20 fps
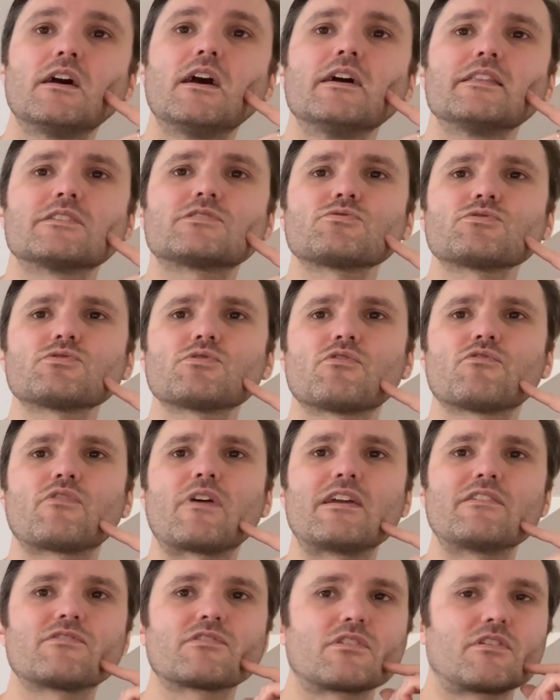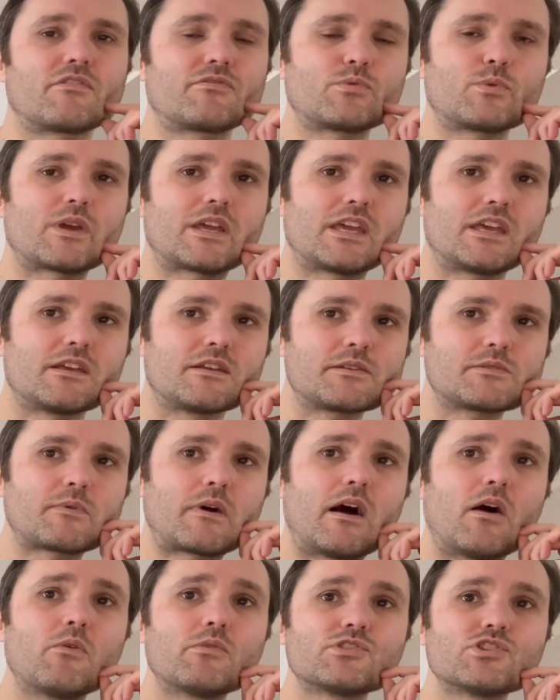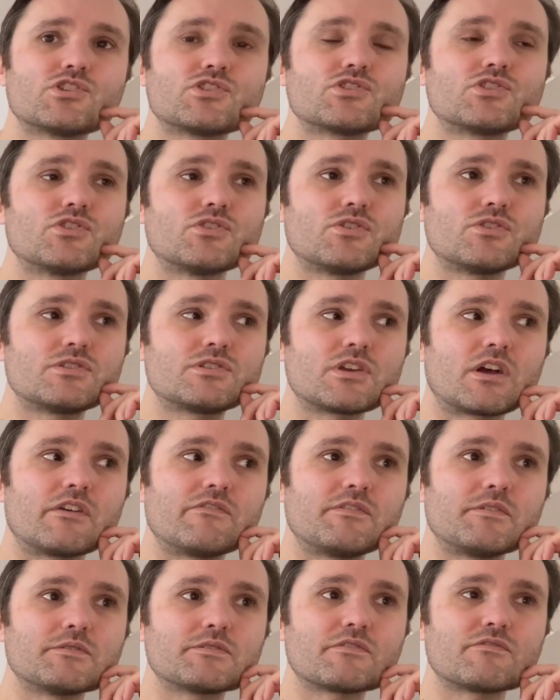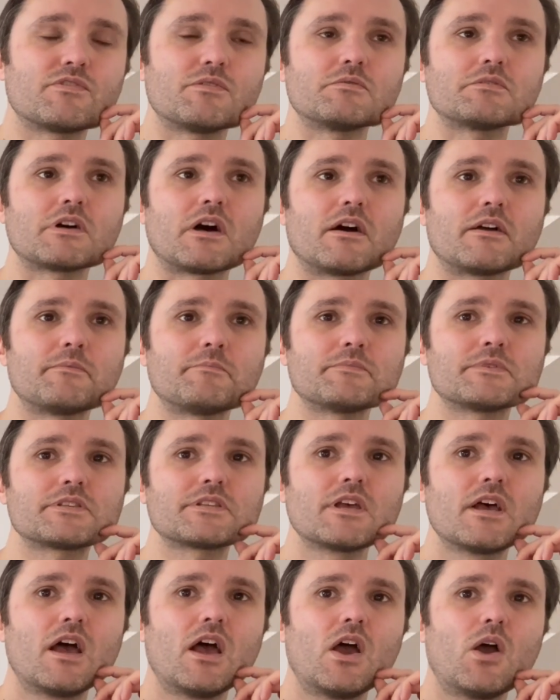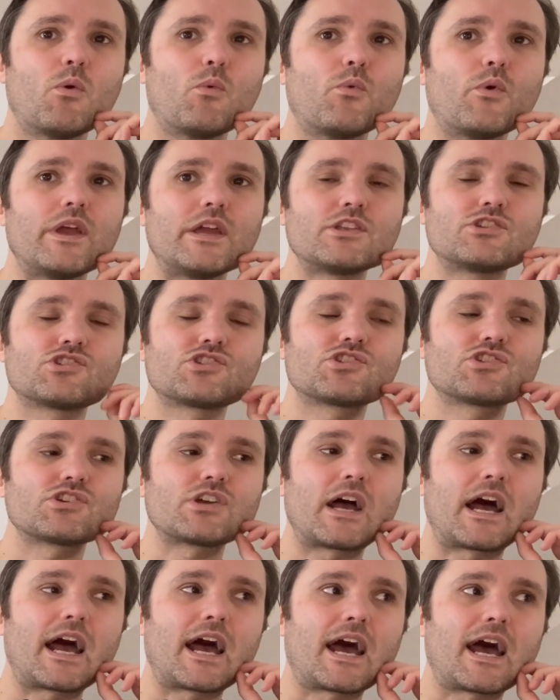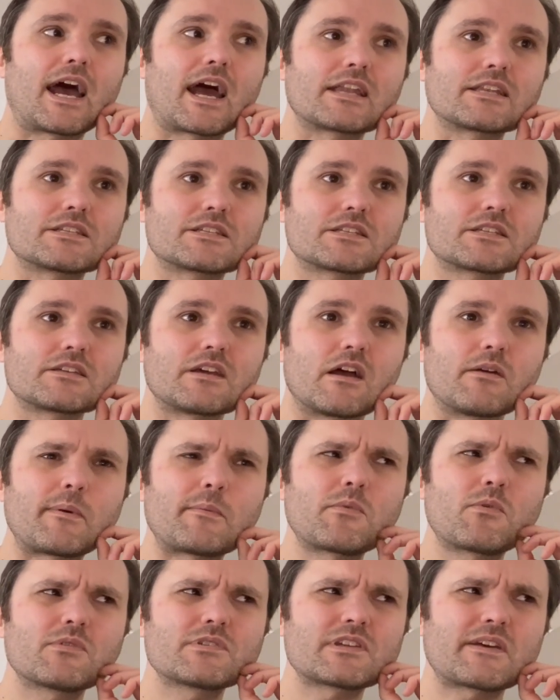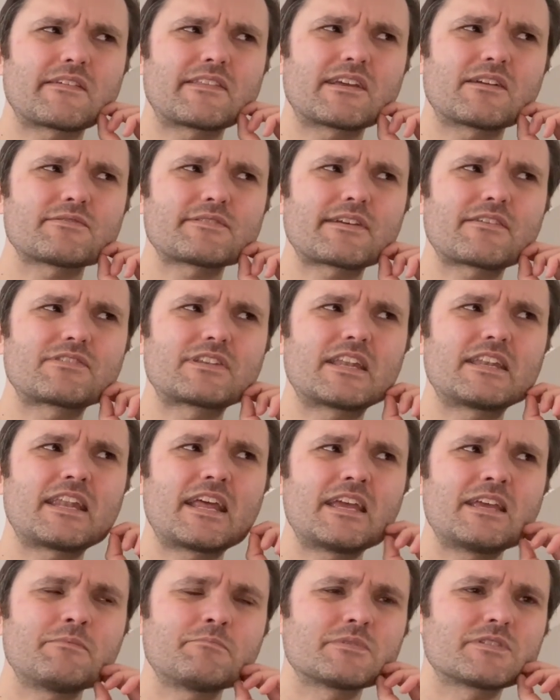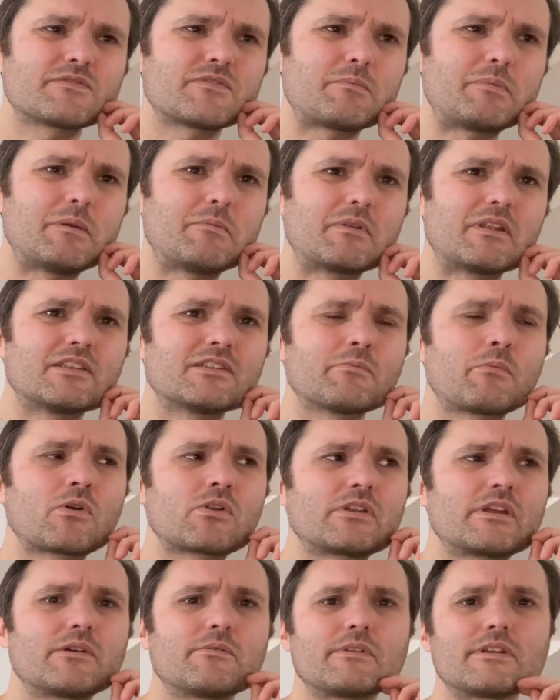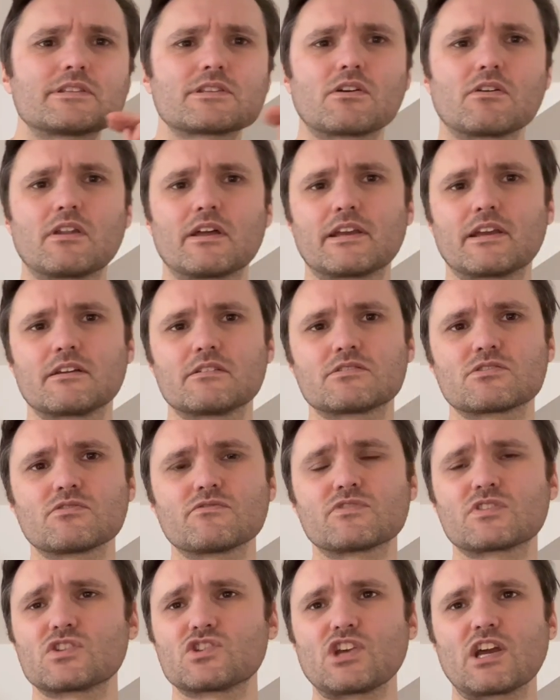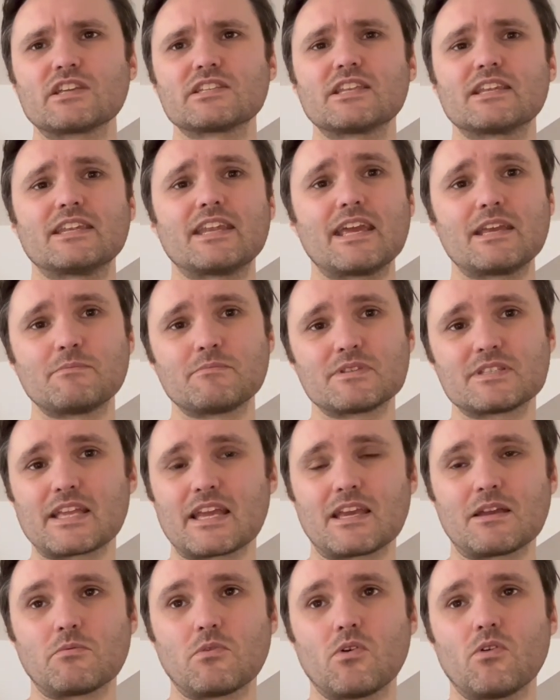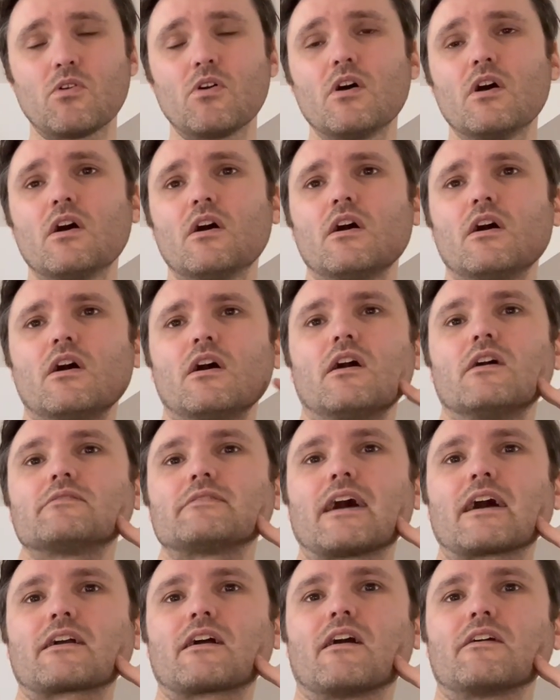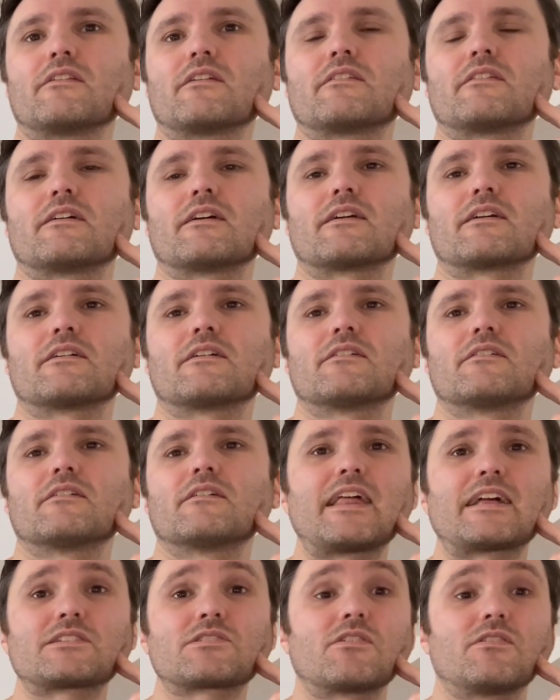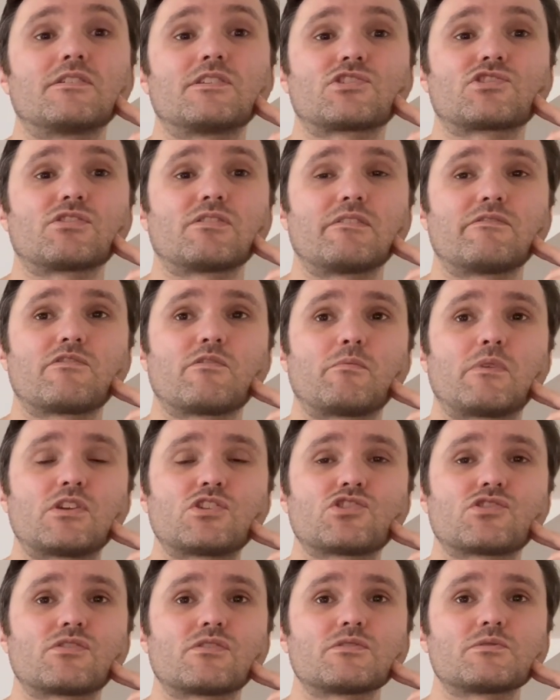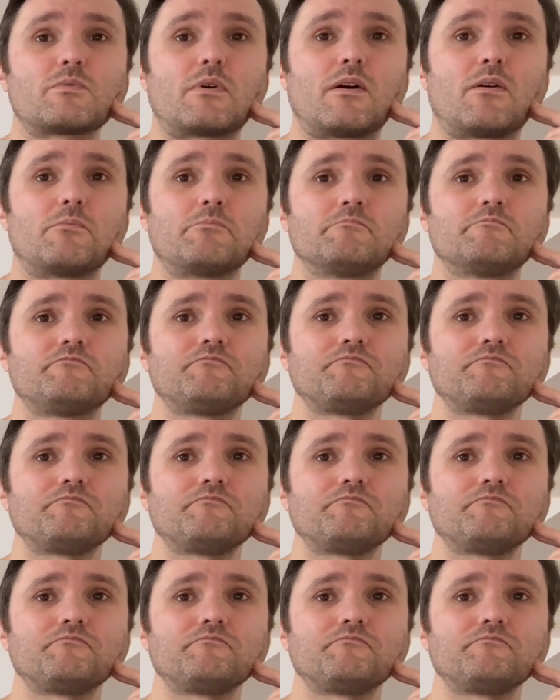There's also a Ravenloft wiki as well, which is good. I've used a few times, which had, I remember one time I think I was after names for people in Demonia, and it's got like a sort of suggested names table, that kind of thing. That's got additional information as well.